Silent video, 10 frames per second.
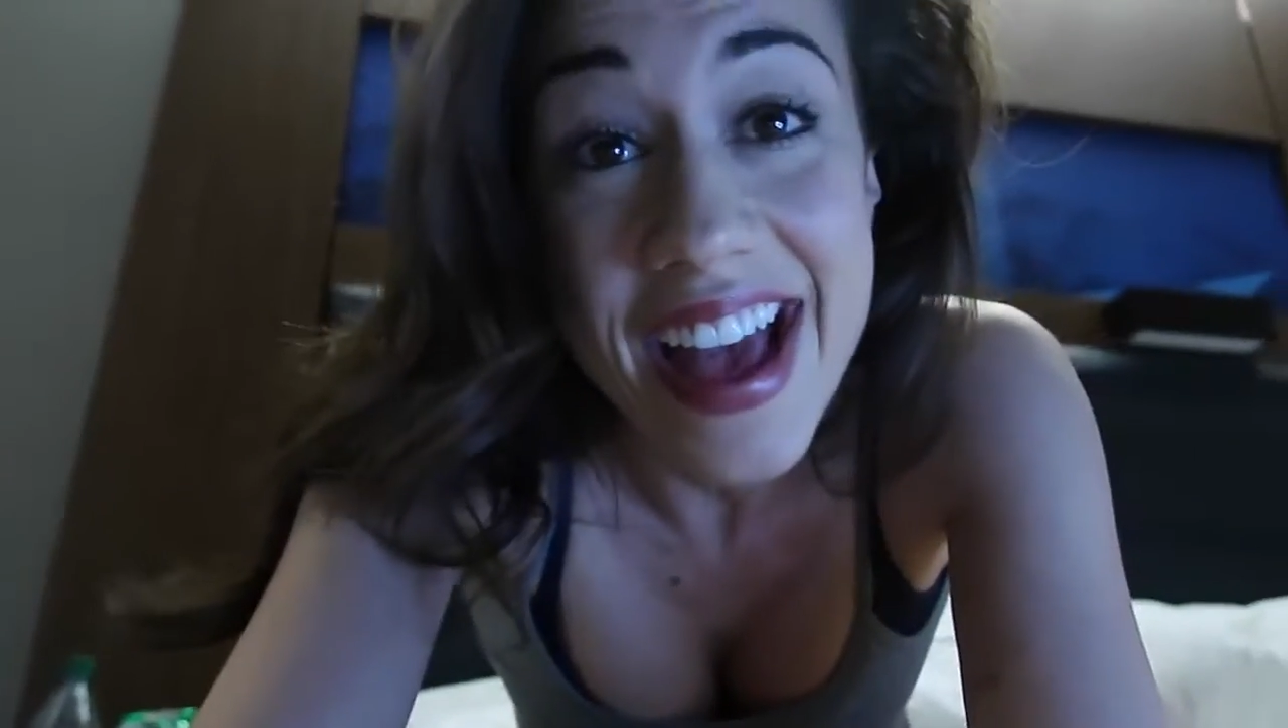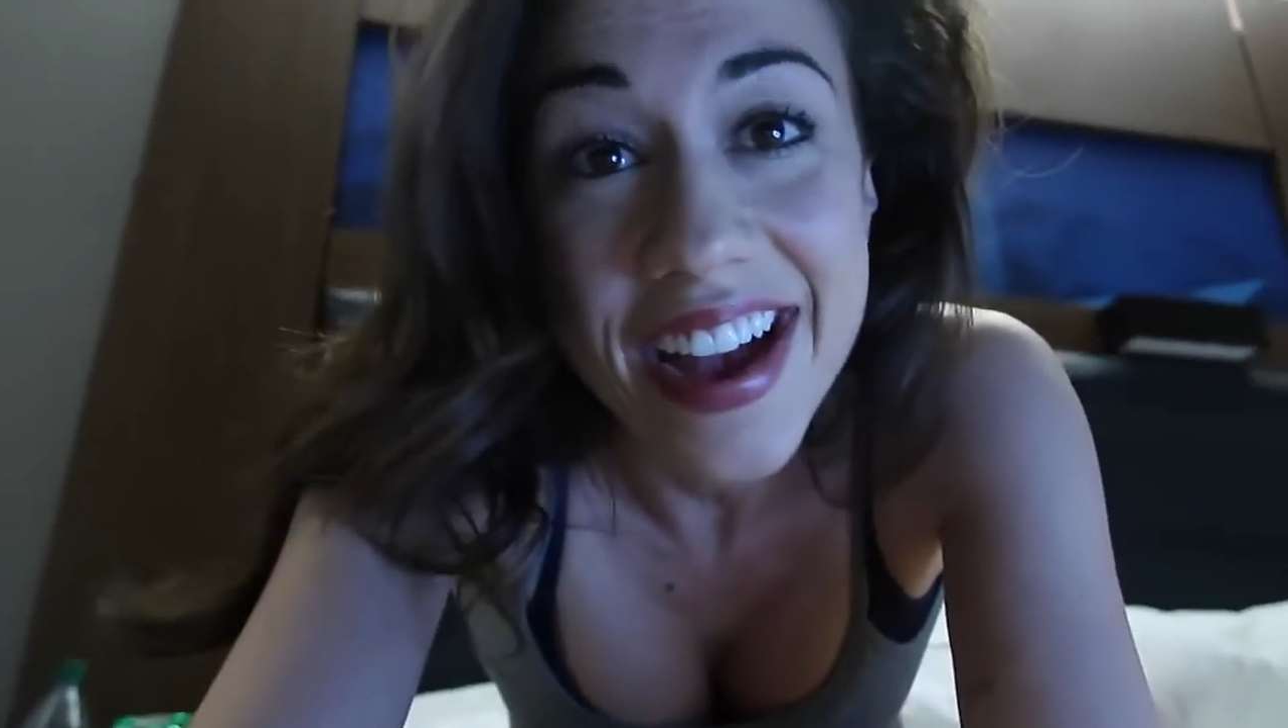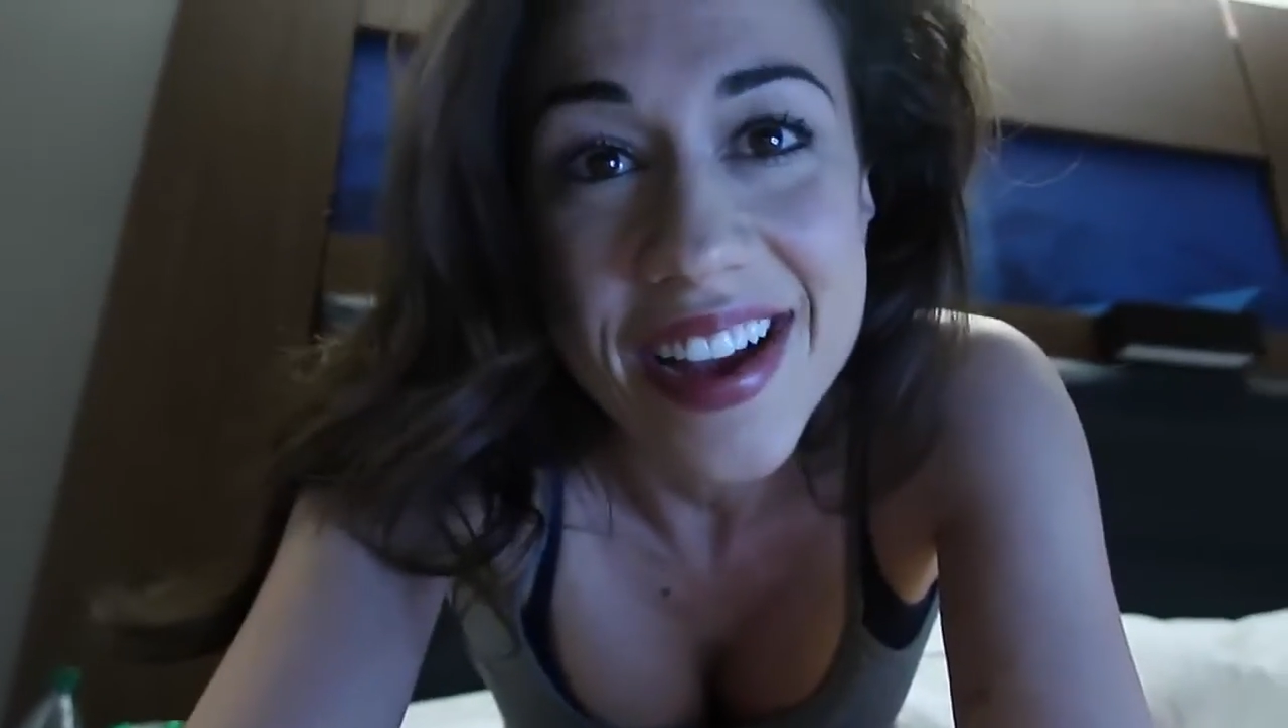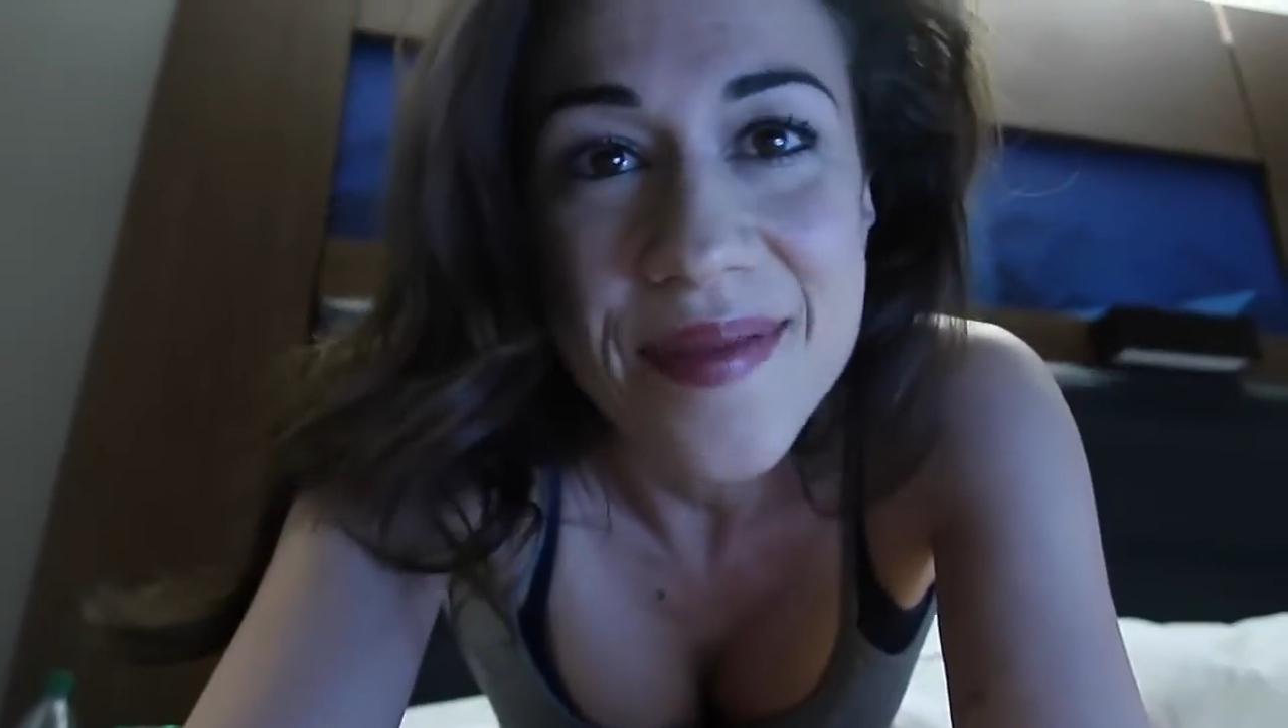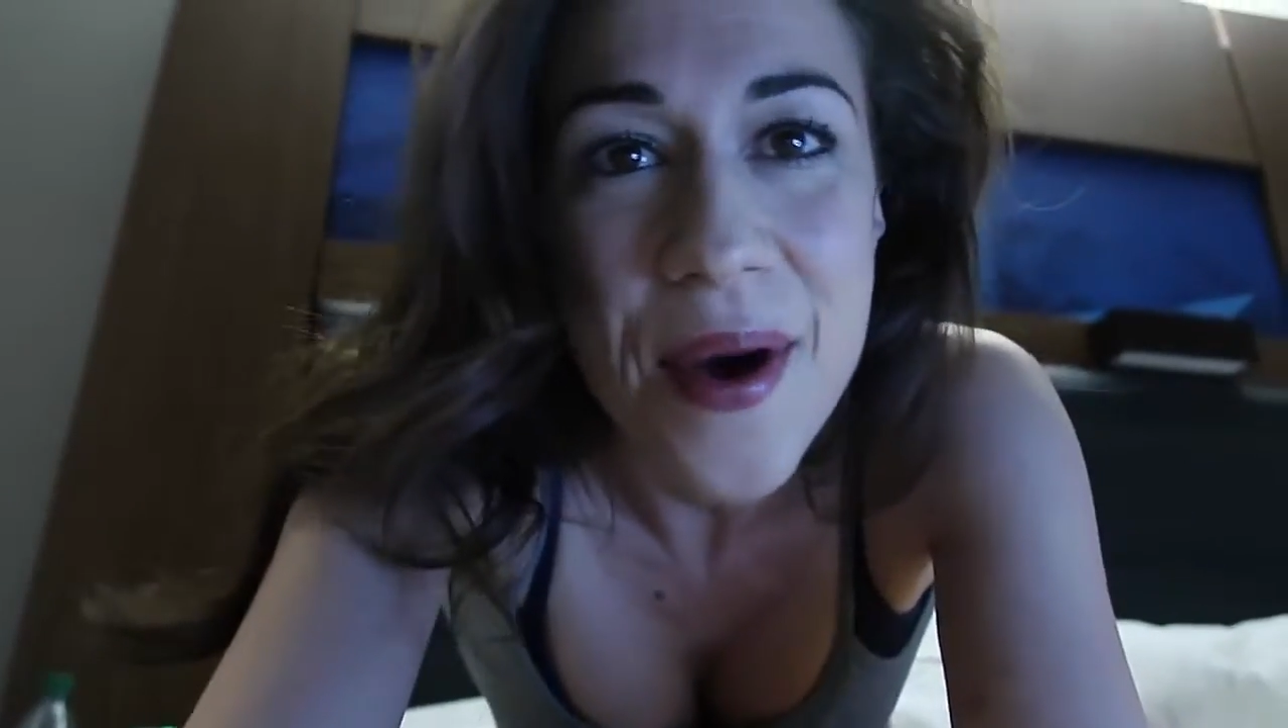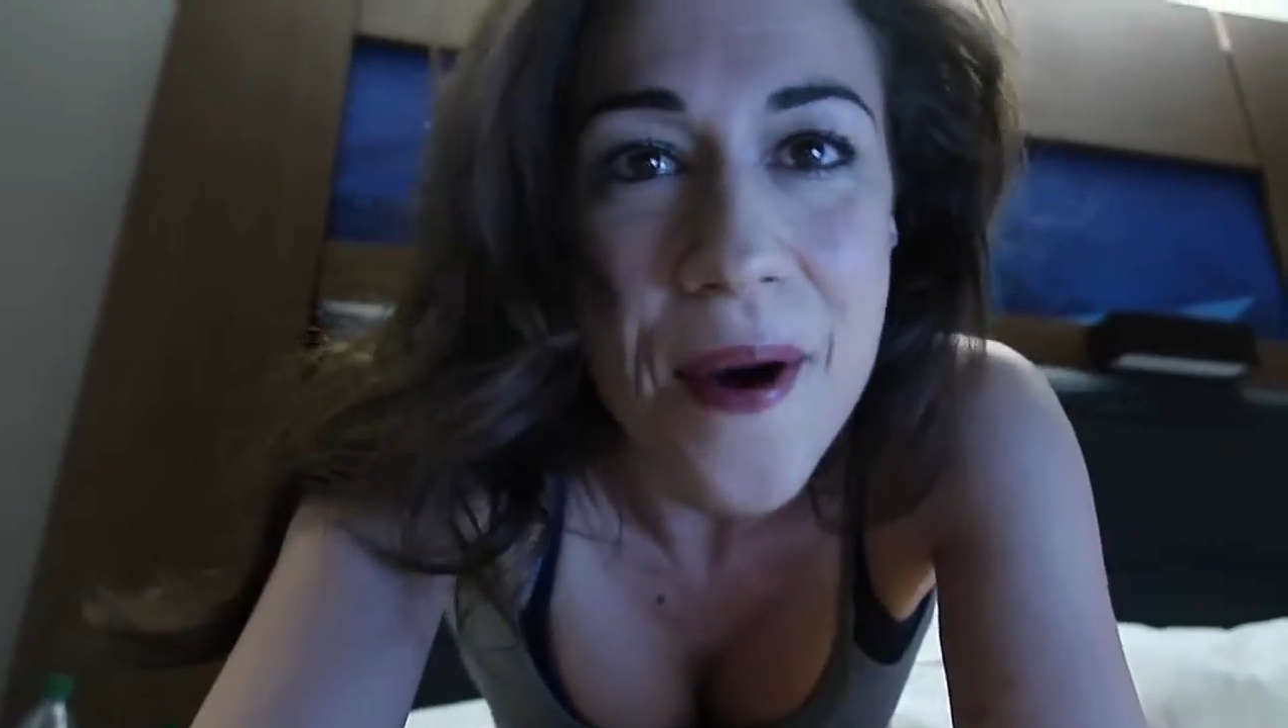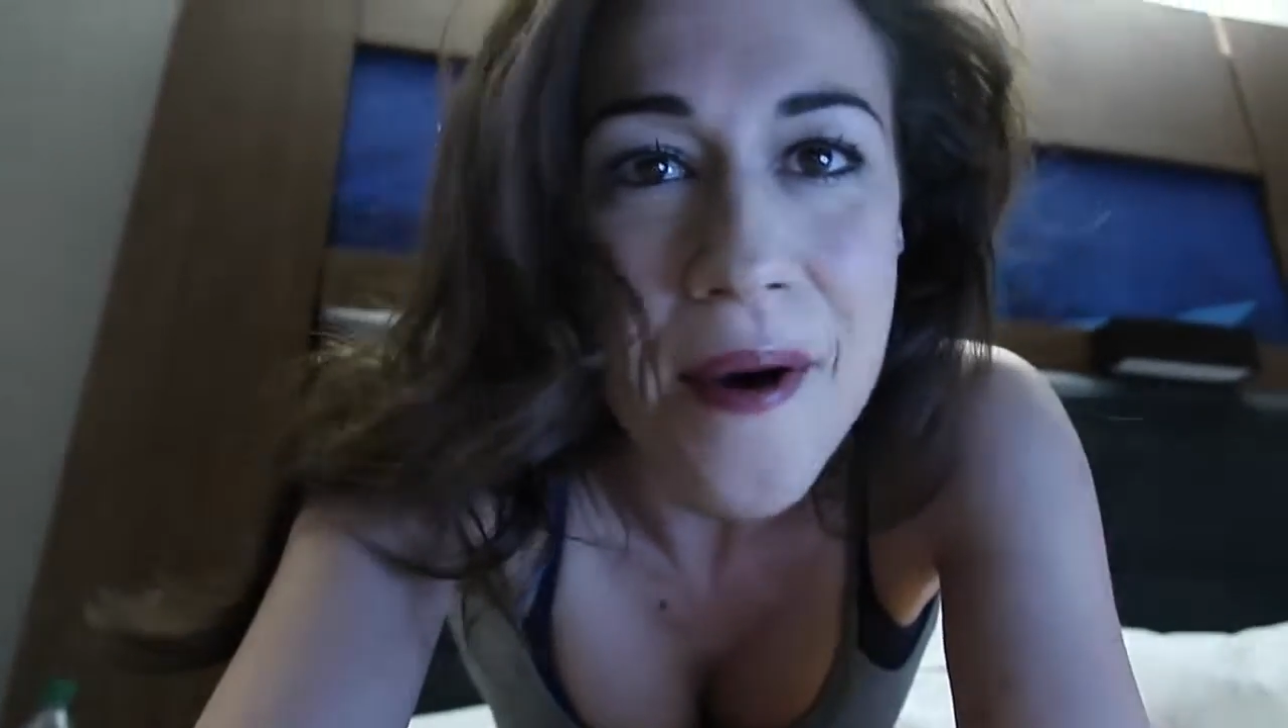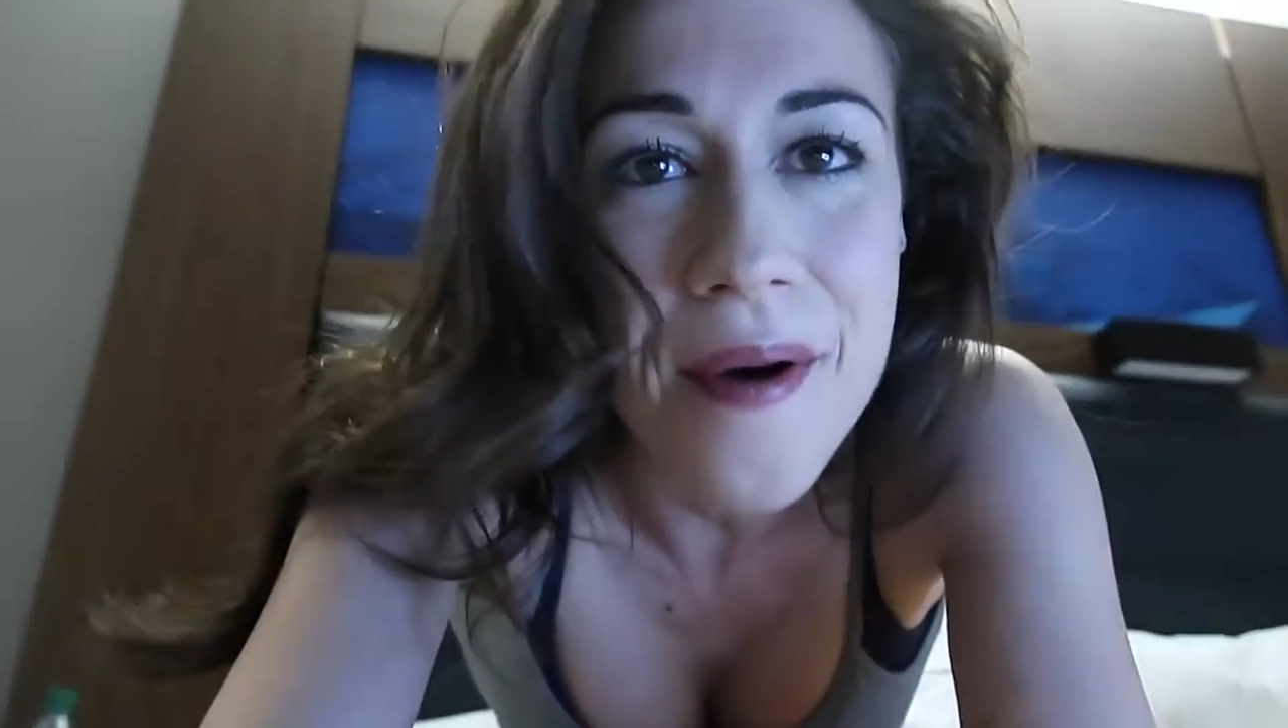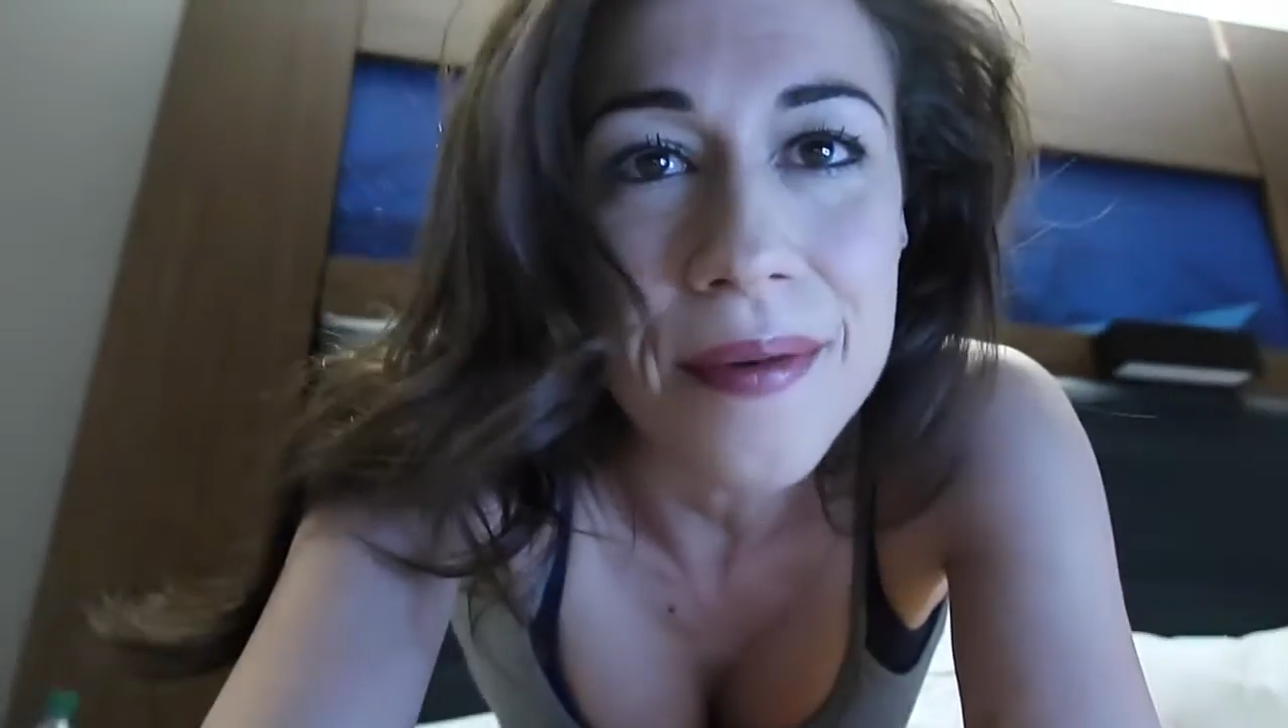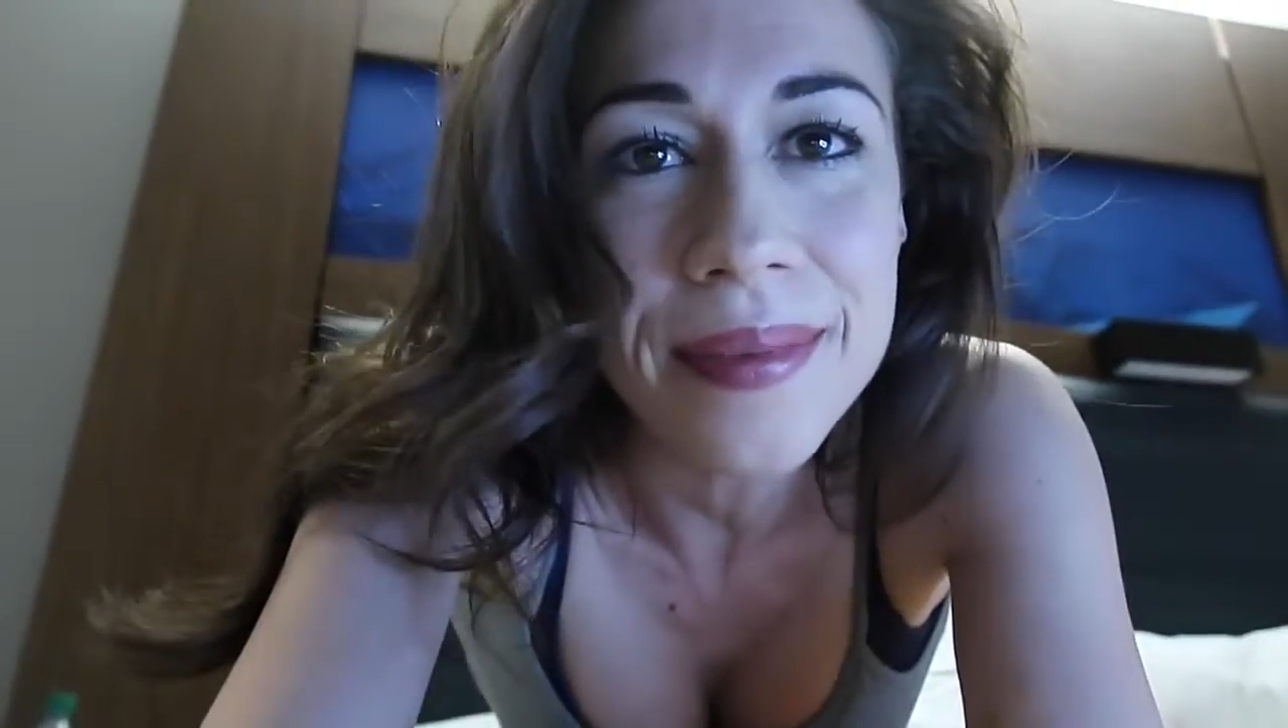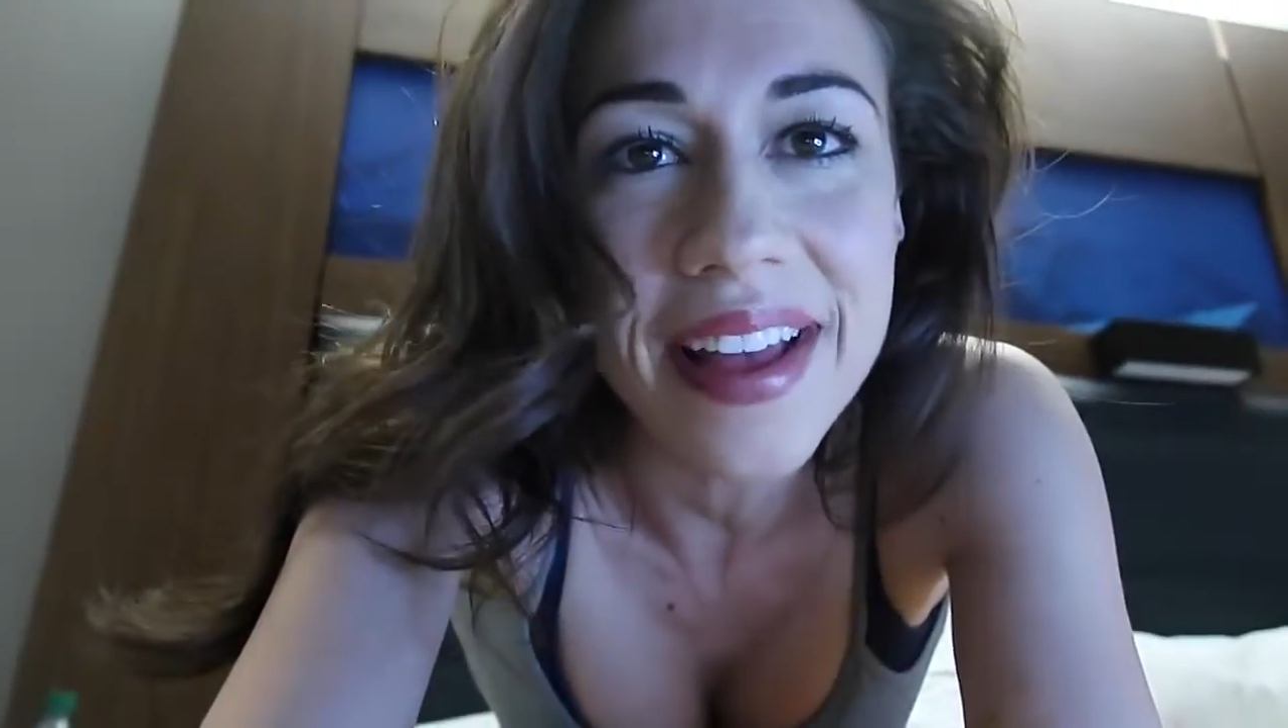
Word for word: I'm home